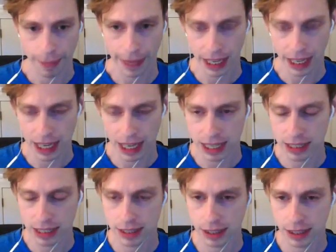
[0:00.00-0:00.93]

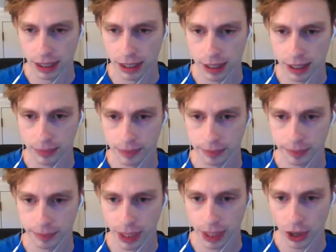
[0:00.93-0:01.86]
And um,
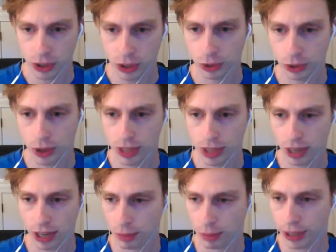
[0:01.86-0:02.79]
it also knows how
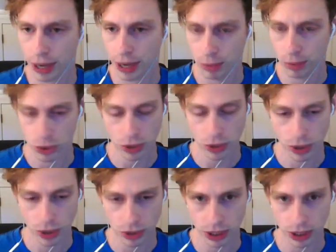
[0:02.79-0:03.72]
to bring up new
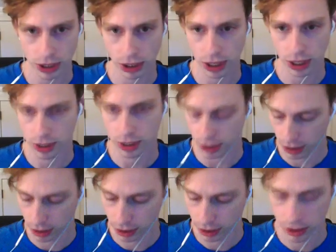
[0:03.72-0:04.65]
nodes in the cluster.
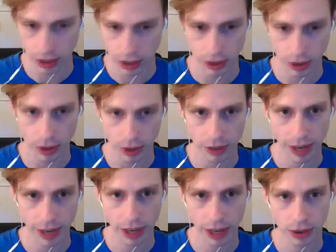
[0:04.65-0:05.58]
So if
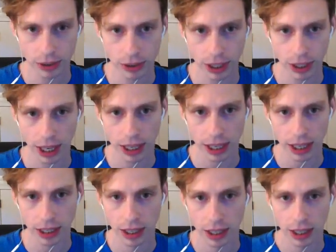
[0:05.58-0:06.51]
I go look at
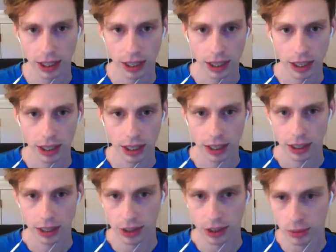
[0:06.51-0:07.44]

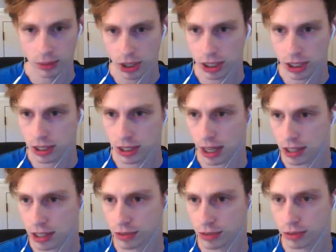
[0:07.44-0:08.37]
the machine
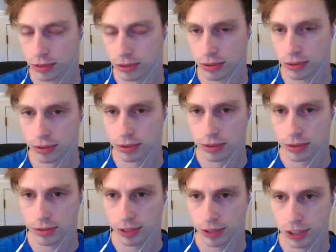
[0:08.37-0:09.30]
sets for,
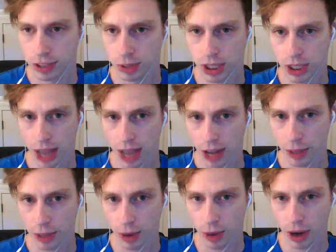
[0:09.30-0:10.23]
for this machine, I only
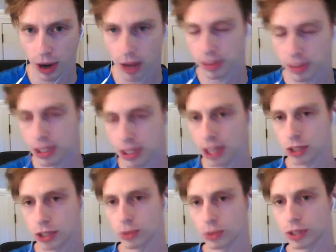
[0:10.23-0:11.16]
brought up this
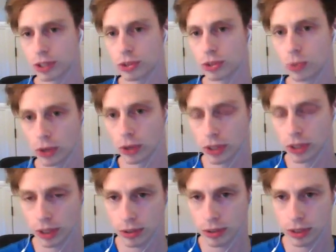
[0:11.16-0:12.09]
cluster with two worker
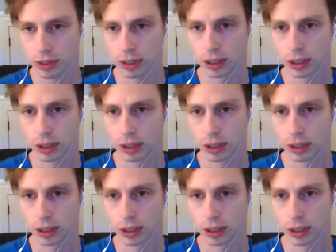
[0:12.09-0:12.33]
nodes.